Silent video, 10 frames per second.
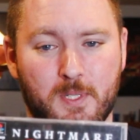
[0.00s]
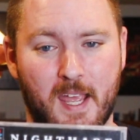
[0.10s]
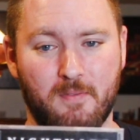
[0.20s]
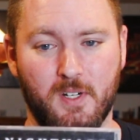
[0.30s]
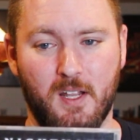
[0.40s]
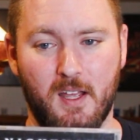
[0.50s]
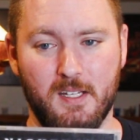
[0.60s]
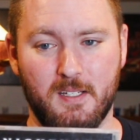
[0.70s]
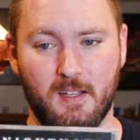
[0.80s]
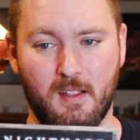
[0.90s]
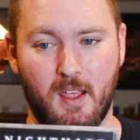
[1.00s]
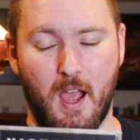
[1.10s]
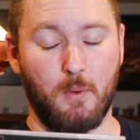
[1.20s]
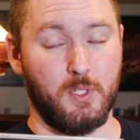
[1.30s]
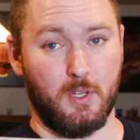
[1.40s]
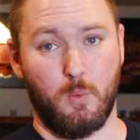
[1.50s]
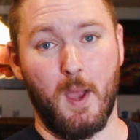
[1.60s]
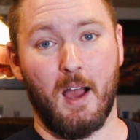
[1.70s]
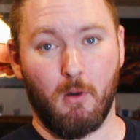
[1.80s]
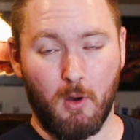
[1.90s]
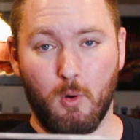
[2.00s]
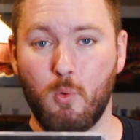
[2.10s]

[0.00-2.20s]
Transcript: advertised, I was like, wow, a whole